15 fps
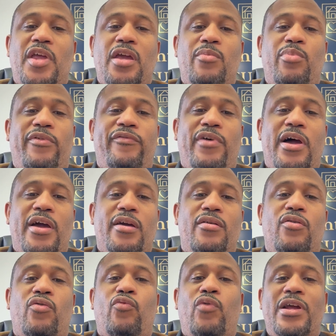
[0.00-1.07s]
and provide
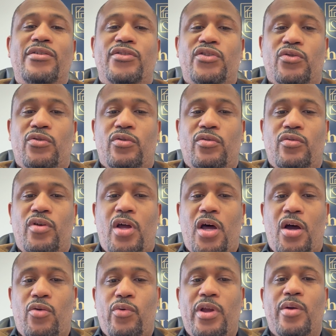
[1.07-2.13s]
rental
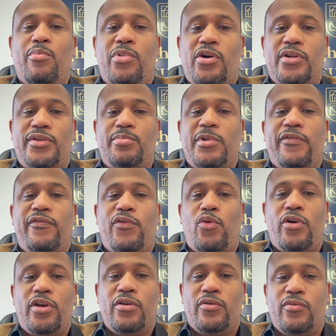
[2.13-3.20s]
reimbursement
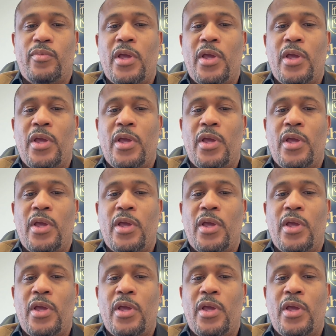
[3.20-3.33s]
for you.